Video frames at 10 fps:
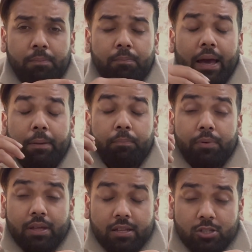By
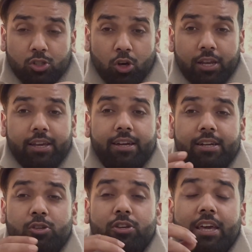pre-installing
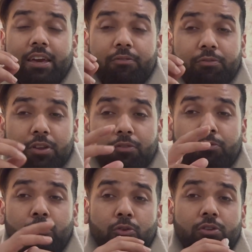it on every
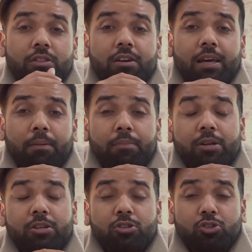phone, the
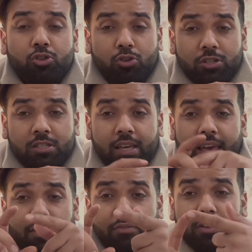government ensures
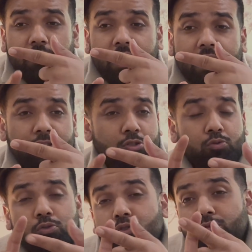everyone has
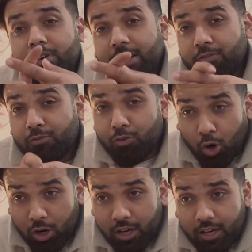tools to fight
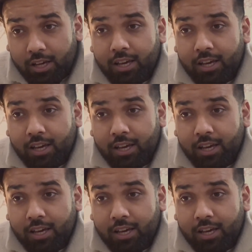fraud,